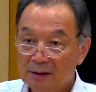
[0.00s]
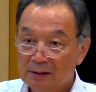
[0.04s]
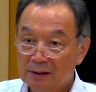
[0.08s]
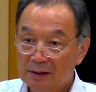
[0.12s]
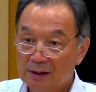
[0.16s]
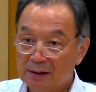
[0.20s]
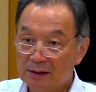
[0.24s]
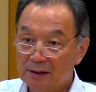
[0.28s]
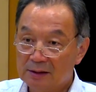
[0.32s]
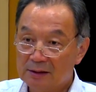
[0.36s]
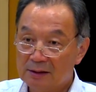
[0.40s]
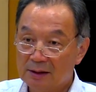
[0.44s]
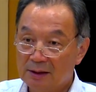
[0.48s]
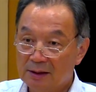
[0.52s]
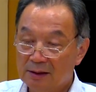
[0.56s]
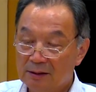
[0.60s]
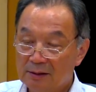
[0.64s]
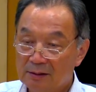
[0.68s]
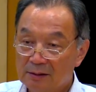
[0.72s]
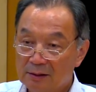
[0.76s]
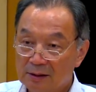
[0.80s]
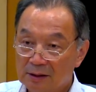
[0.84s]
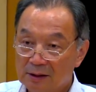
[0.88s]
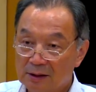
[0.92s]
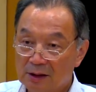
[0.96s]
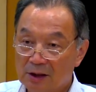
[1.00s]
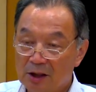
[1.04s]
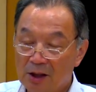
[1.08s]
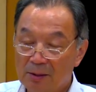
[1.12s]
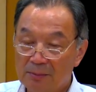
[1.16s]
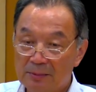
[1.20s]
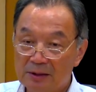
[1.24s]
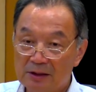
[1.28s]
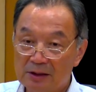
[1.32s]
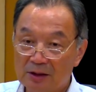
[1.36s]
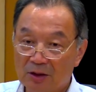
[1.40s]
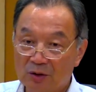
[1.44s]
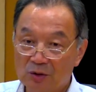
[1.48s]
That is the
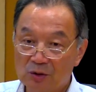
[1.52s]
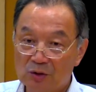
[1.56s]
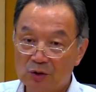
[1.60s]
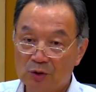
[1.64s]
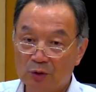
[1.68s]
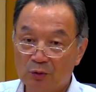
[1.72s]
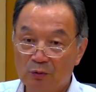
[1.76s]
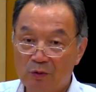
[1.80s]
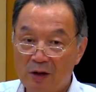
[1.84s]
governments also